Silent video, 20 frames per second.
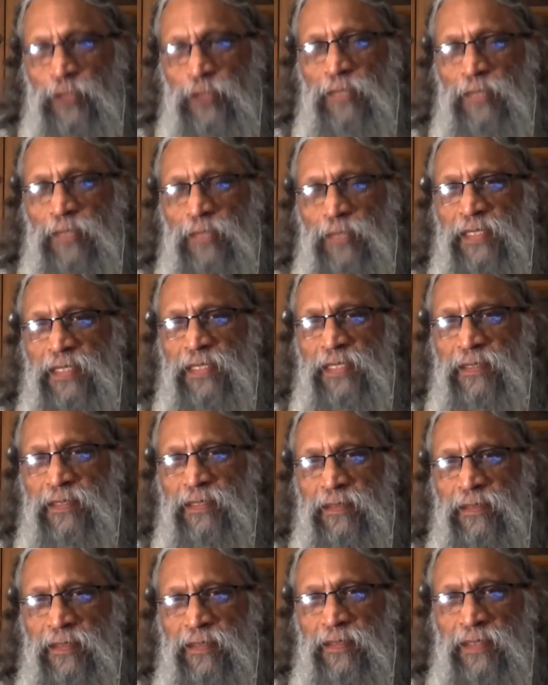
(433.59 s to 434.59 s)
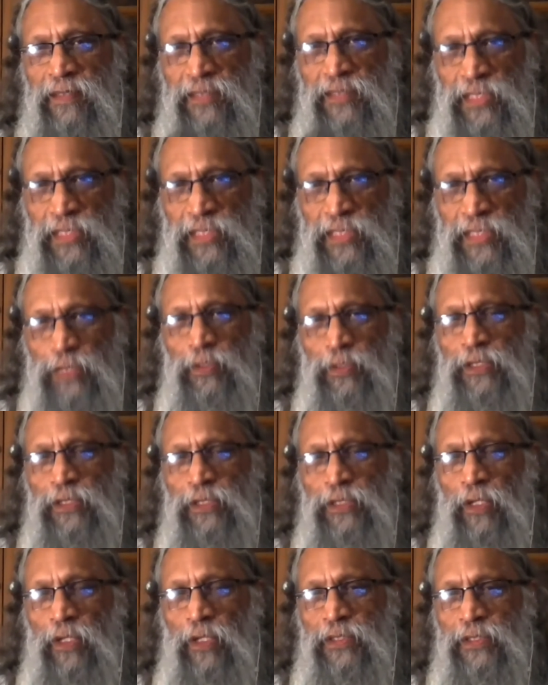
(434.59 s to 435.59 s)
mind, see your
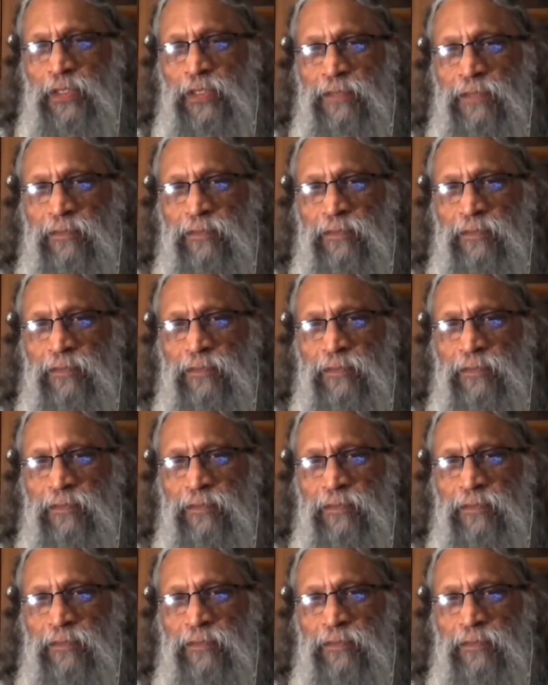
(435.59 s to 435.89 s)
thoughts.